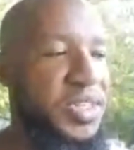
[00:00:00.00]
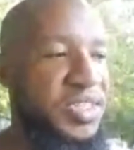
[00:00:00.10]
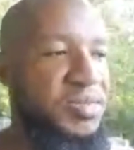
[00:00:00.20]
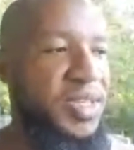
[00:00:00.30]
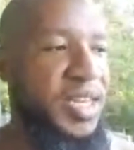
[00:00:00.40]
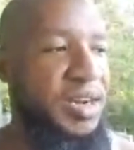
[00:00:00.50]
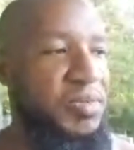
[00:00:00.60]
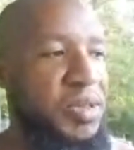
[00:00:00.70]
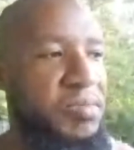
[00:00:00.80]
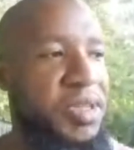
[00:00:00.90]
into me that I'll
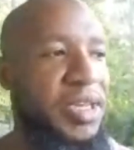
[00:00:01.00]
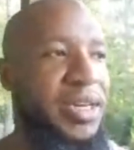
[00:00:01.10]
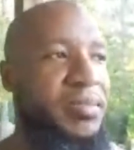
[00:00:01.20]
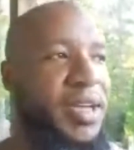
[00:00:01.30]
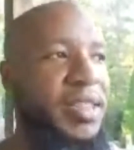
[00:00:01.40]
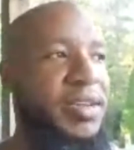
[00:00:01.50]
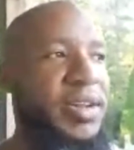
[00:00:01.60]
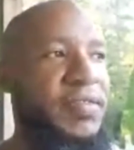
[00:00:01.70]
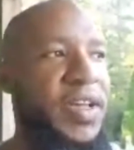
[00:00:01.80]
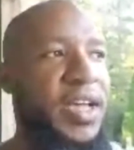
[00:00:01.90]
be a millionaire by
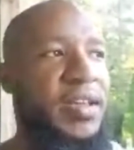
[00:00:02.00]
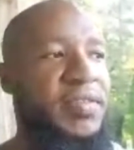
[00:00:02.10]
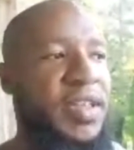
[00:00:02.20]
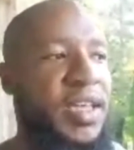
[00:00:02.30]
35.